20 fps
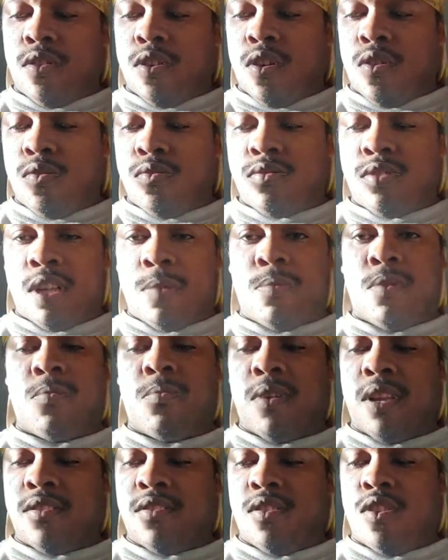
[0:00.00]
No
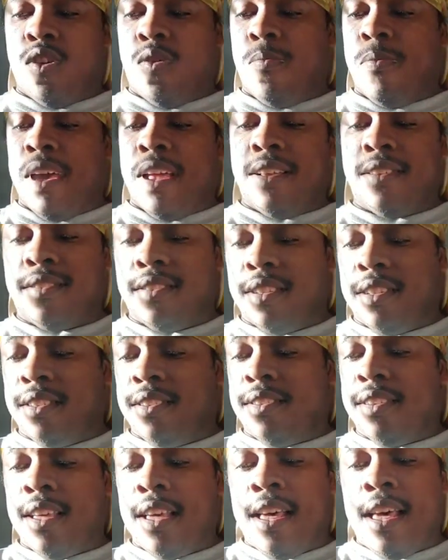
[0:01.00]
supplements, no
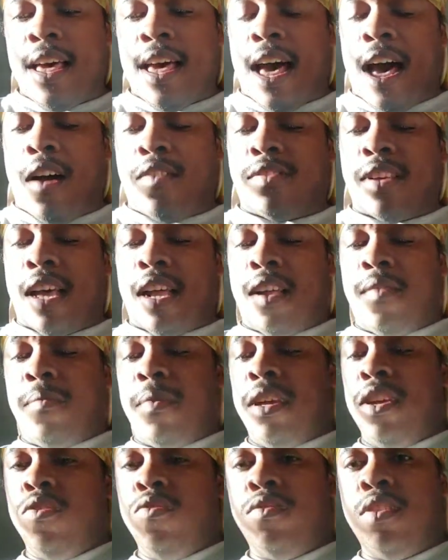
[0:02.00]
medicines. Outside of
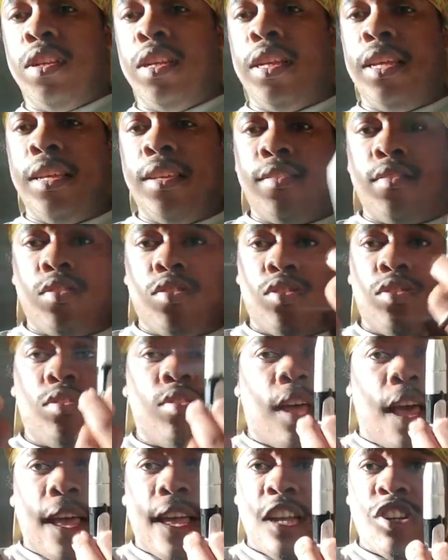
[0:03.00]
me using these
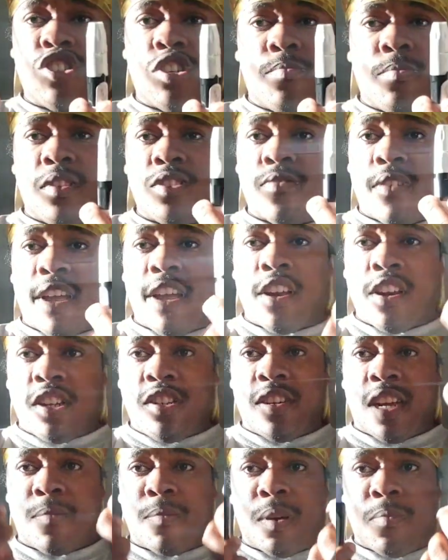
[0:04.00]
instruments right here to
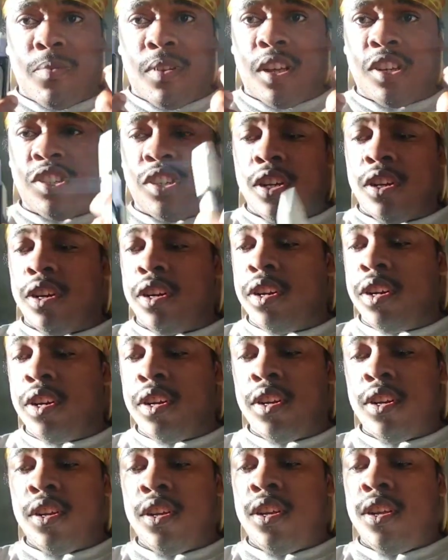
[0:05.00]
check my blood sugar,
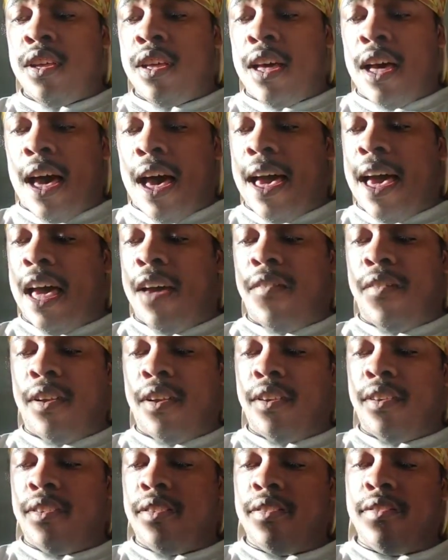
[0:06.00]
I
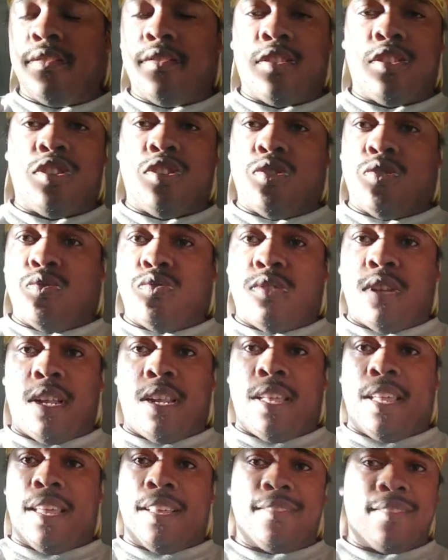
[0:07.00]
haven't used
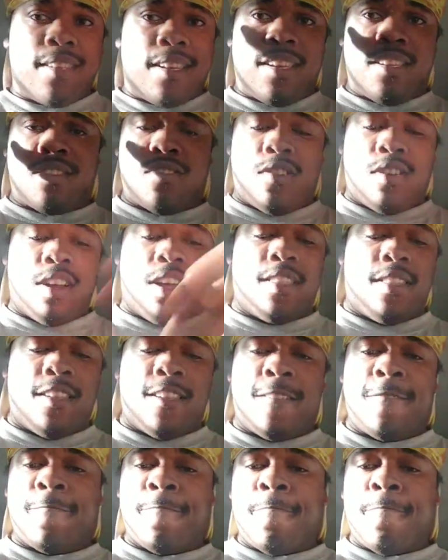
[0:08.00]
any insulins or nothing.